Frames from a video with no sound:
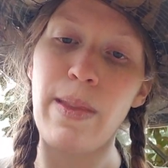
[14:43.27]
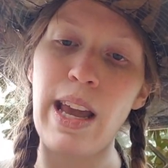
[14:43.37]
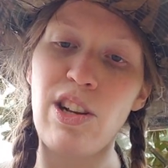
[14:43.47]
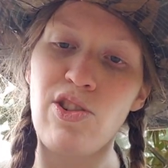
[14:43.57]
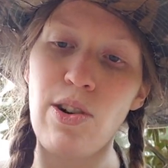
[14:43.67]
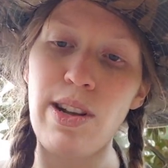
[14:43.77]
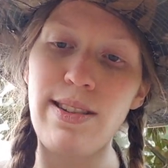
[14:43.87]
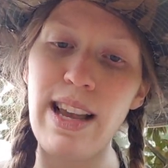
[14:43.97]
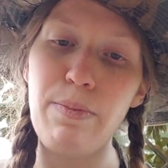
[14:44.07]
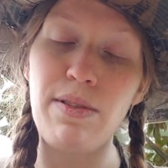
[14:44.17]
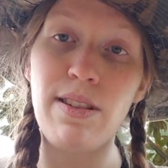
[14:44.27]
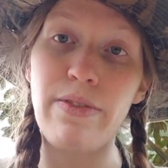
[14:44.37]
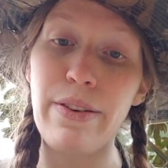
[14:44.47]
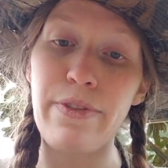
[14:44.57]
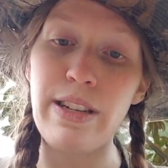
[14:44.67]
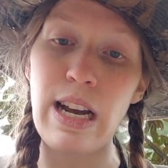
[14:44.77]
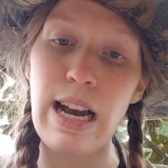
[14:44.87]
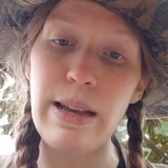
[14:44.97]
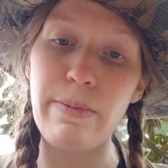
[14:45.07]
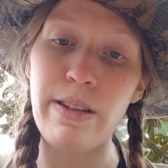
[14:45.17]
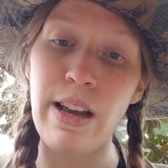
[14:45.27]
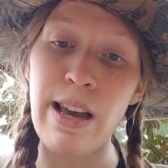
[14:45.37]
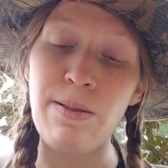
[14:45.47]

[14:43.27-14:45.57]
It showed examples of different times.